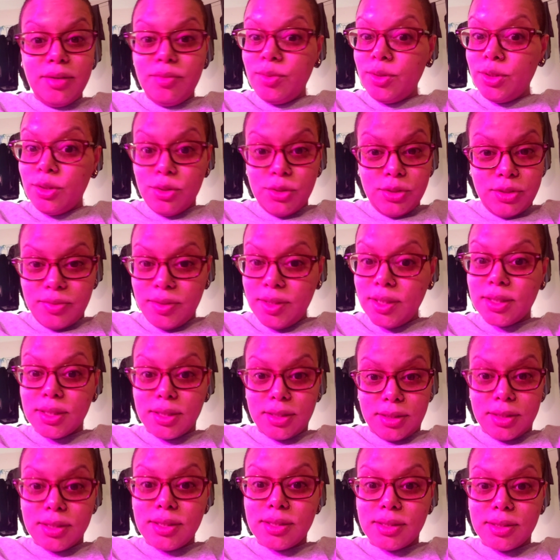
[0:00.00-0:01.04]
live with those
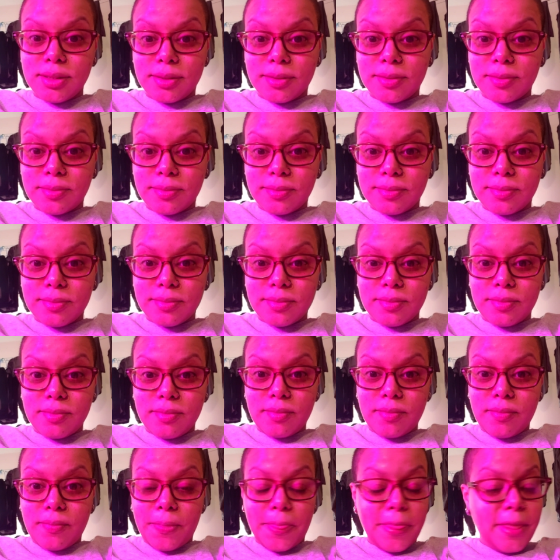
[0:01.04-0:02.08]
feelings.
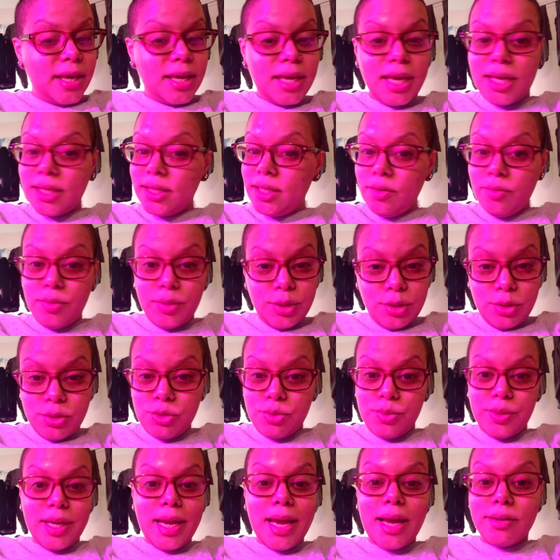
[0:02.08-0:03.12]
They can't live with
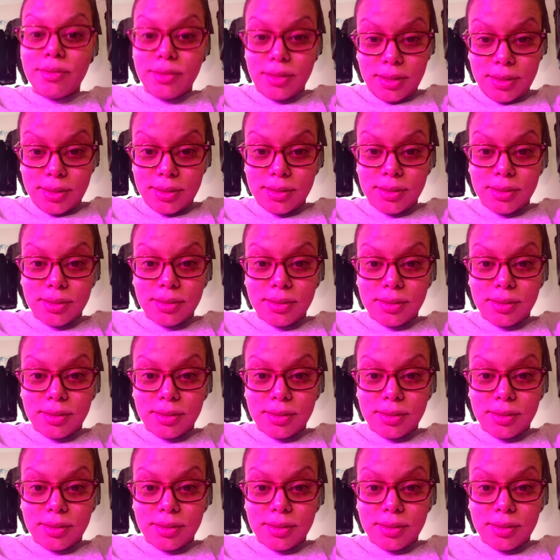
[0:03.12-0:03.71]
those realities.